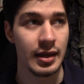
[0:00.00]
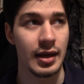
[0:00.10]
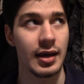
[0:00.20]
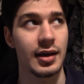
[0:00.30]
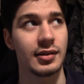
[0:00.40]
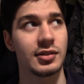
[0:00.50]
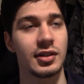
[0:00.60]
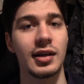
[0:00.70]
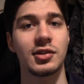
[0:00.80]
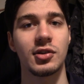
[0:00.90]
And to
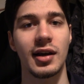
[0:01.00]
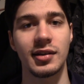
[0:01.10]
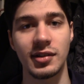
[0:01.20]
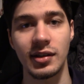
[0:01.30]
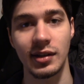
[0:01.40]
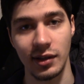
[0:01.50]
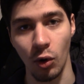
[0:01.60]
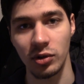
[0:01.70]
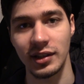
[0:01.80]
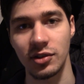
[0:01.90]
get to
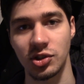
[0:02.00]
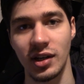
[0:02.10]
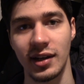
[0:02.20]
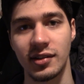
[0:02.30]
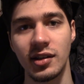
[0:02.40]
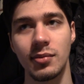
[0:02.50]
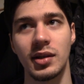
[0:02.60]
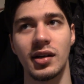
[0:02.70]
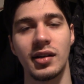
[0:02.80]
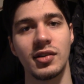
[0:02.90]
Old English in
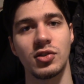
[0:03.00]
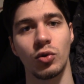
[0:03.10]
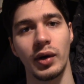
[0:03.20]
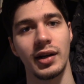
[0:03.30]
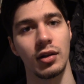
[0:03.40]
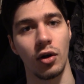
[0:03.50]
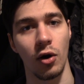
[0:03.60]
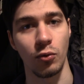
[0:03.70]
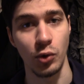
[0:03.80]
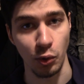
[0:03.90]
academia is quite a
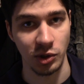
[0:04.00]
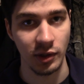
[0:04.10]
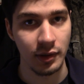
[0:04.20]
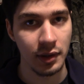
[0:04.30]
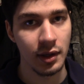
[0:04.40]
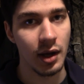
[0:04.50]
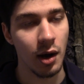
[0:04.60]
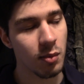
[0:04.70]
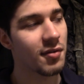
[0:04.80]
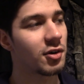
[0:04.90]
long route.
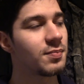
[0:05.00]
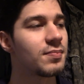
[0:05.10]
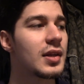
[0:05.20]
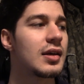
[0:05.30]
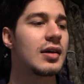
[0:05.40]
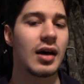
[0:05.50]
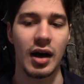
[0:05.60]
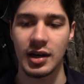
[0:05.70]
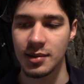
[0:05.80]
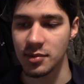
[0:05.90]
However,
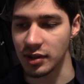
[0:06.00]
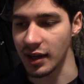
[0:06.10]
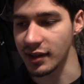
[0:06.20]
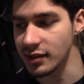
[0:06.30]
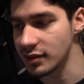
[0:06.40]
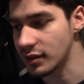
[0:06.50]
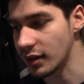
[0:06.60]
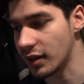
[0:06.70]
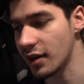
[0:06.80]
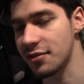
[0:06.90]
I am glad
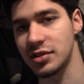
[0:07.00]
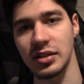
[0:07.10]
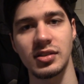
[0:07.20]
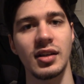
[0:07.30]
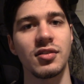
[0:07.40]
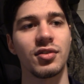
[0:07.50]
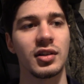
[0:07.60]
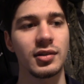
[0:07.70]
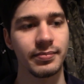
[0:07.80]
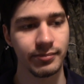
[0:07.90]
that I've
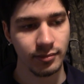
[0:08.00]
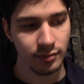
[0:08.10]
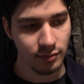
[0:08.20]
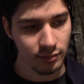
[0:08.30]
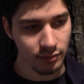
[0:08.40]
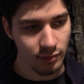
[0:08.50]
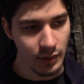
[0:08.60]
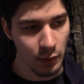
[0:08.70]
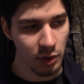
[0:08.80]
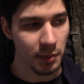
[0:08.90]
successfully,
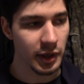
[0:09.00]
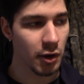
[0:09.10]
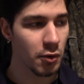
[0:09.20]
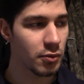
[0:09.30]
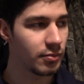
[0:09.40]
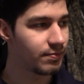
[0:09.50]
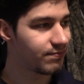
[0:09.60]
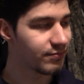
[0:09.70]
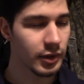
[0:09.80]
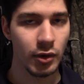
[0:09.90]
with my own
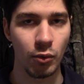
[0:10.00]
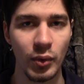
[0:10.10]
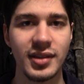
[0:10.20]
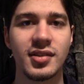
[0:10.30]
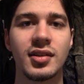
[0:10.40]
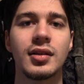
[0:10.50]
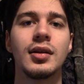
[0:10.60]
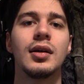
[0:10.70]
wit,